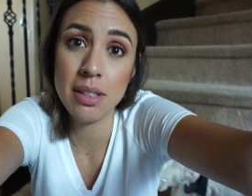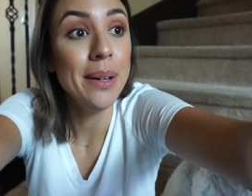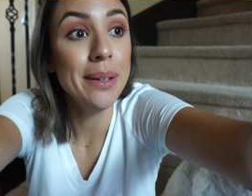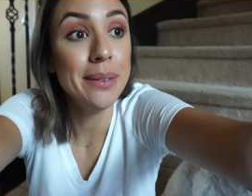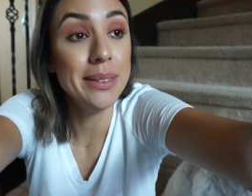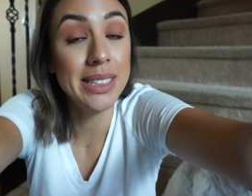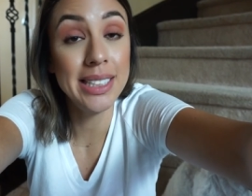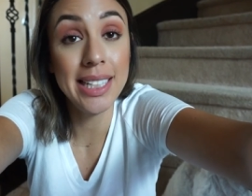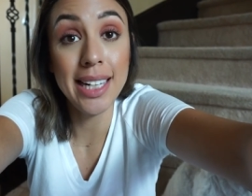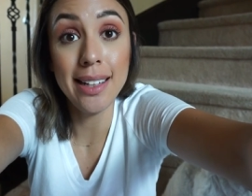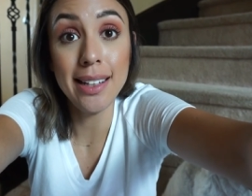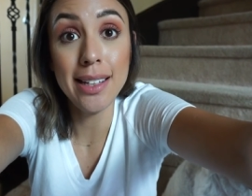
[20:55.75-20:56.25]
What I
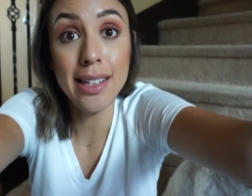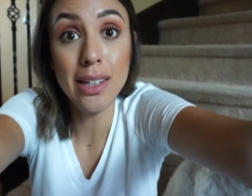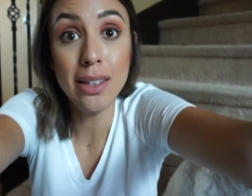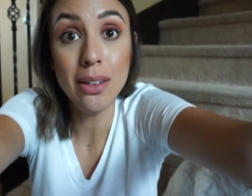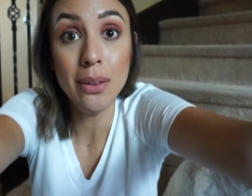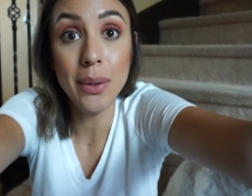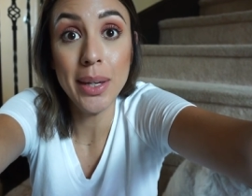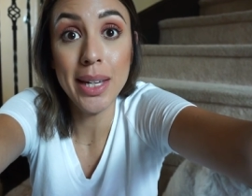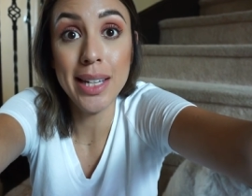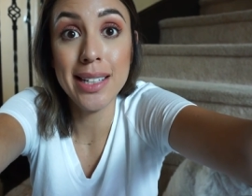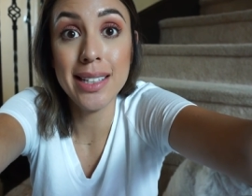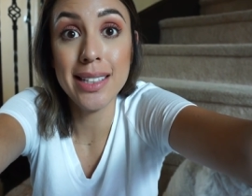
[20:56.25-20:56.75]
was telling
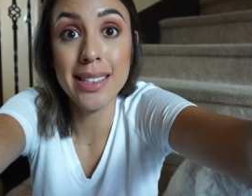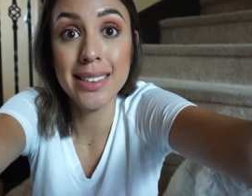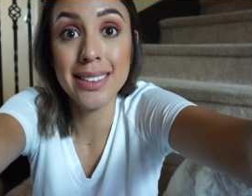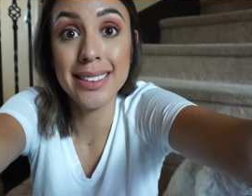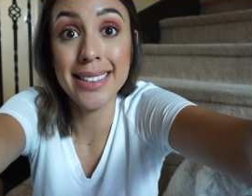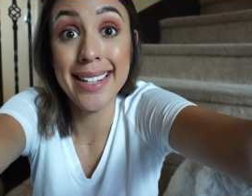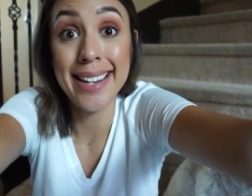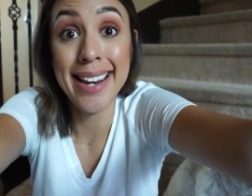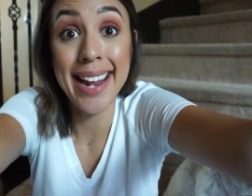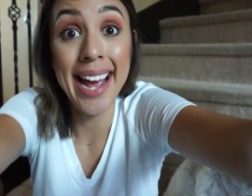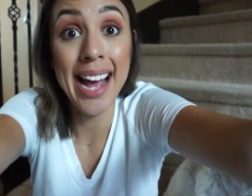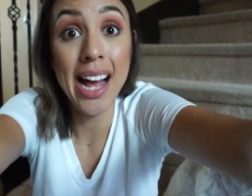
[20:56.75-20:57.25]
you
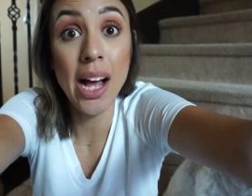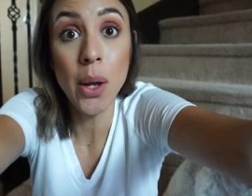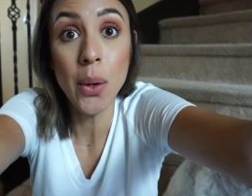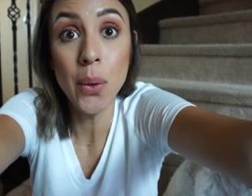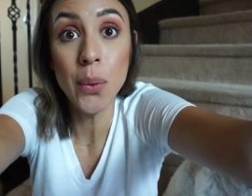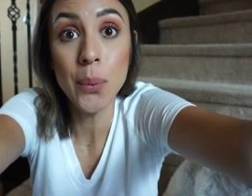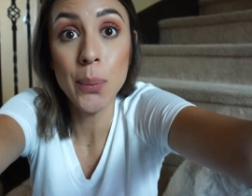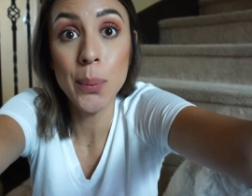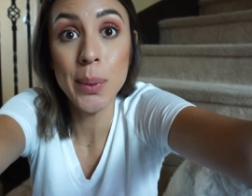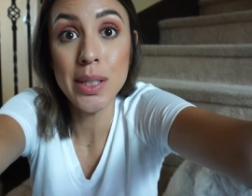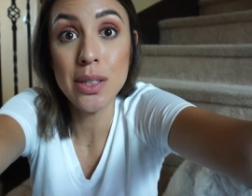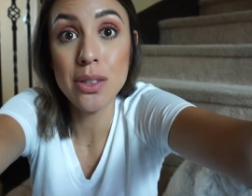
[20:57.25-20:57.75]
is
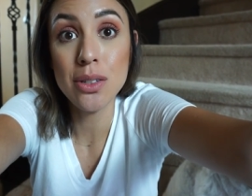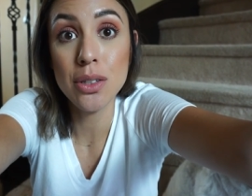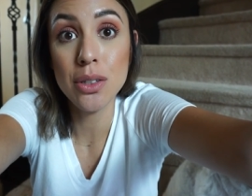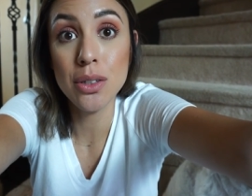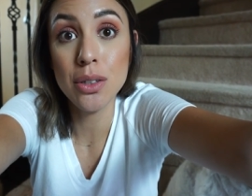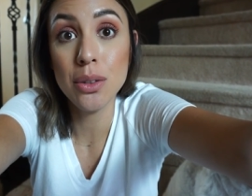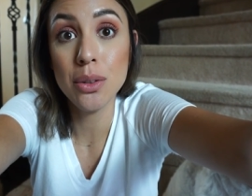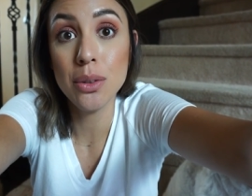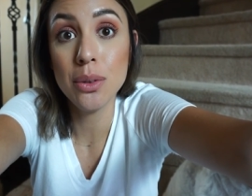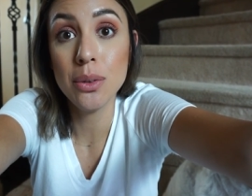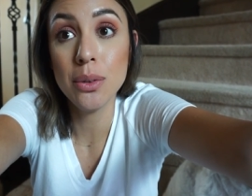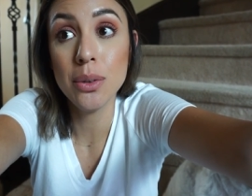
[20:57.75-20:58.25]
now we
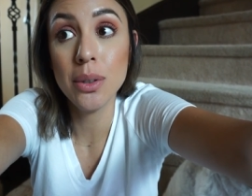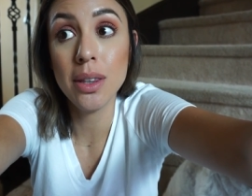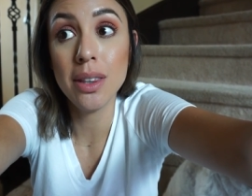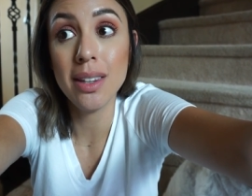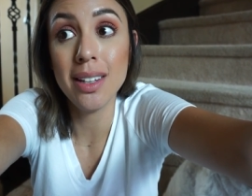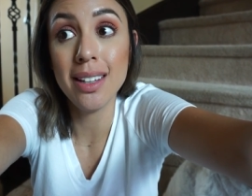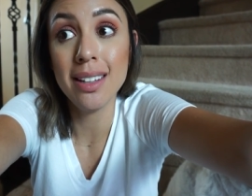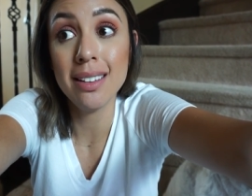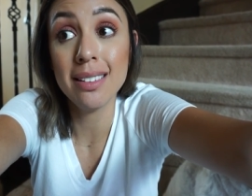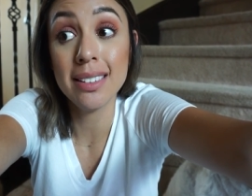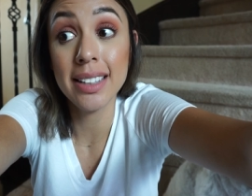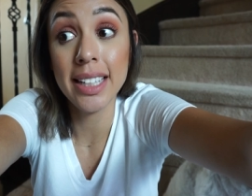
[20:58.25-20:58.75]
do
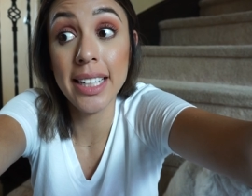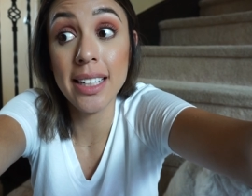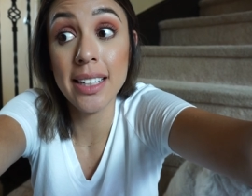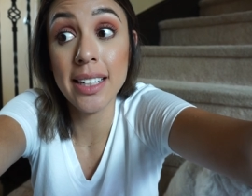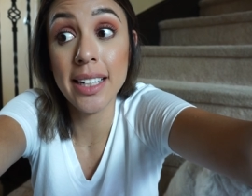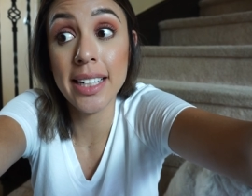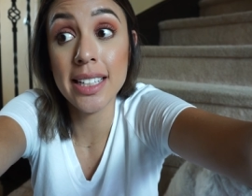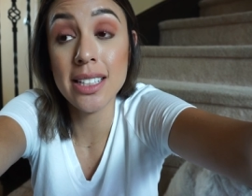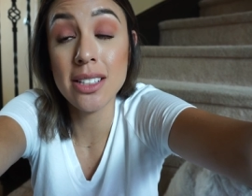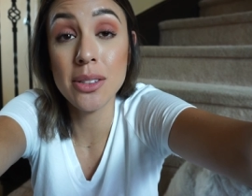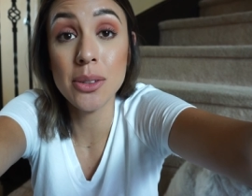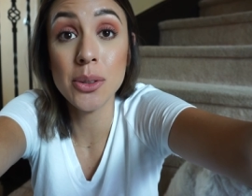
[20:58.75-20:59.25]
the late
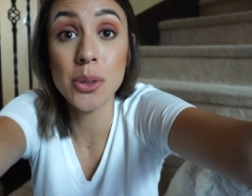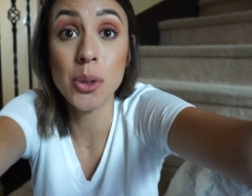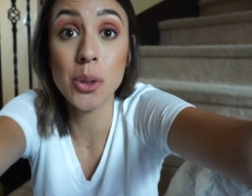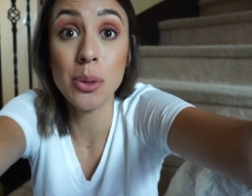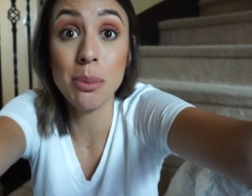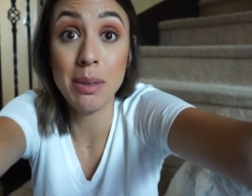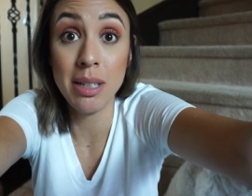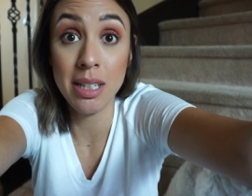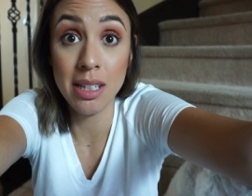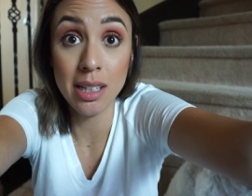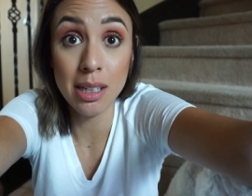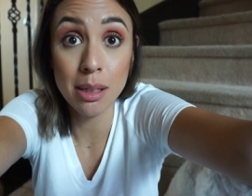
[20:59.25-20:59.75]
night
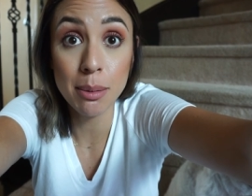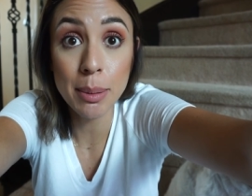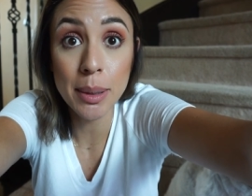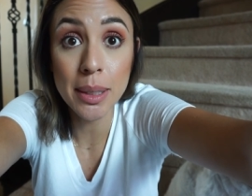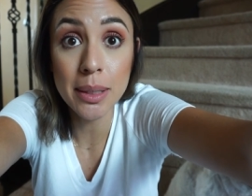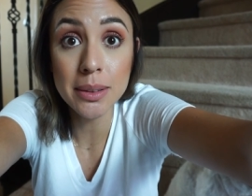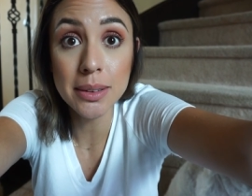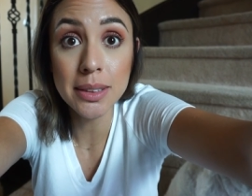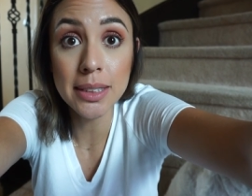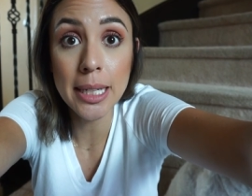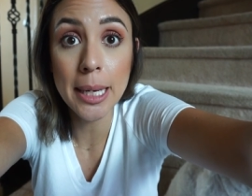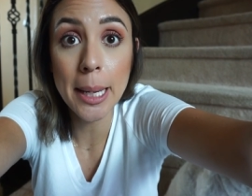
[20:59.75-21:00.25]
social media
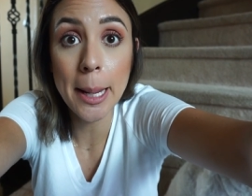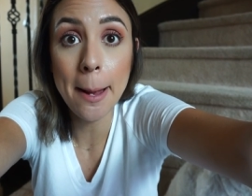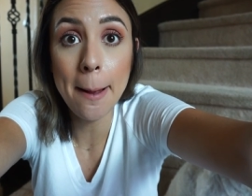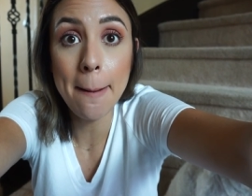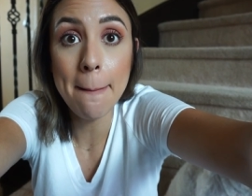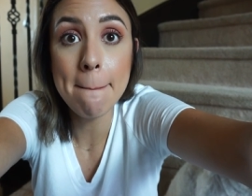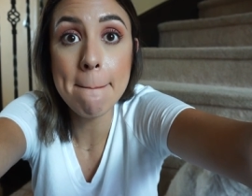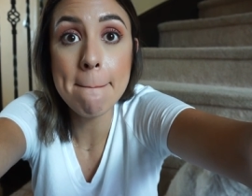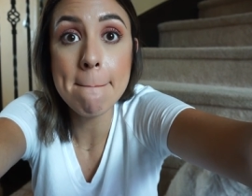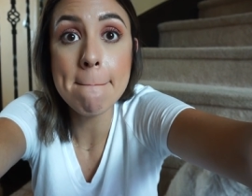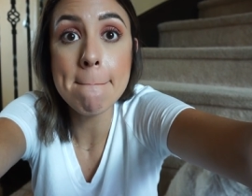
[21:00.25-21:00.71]
browsing